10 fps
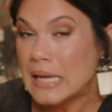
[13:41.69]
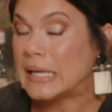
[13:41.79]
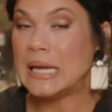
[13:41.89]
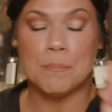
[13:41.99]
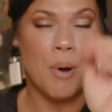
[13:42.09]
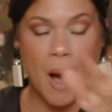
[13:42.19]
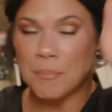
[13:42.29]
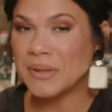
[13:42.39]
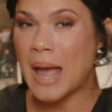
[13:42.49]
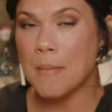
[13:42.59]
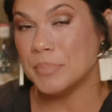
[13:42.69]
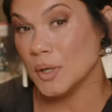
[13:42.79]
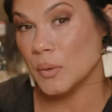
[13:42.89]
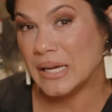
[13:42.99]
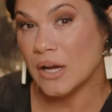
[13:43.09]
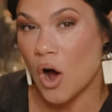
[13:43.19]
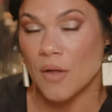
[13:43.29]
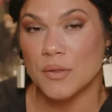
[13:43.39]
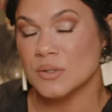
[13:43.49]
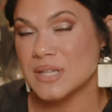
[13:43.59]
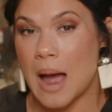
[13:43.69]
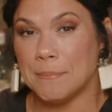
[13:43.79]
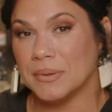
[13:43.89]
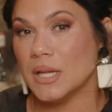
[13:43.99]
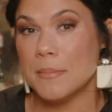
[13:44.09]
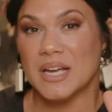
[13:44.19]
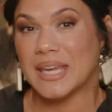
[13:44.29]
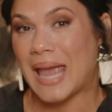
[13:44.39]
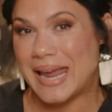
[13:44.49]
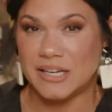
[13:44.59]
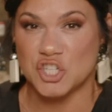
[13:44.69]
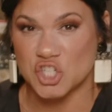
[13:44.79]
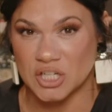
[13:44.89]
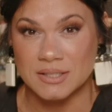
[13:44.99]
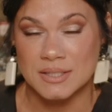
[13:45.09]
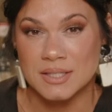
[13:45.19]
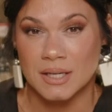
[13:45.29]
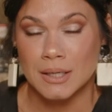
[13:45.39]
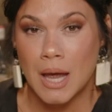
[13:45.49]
Keep popping that booty on those applications